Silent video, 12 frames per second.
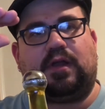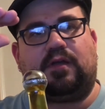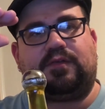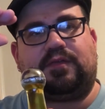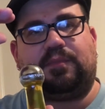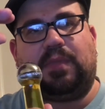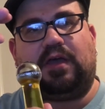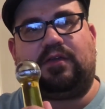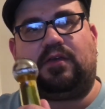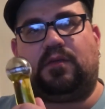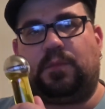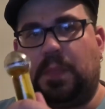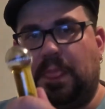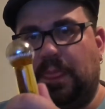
ounce bottle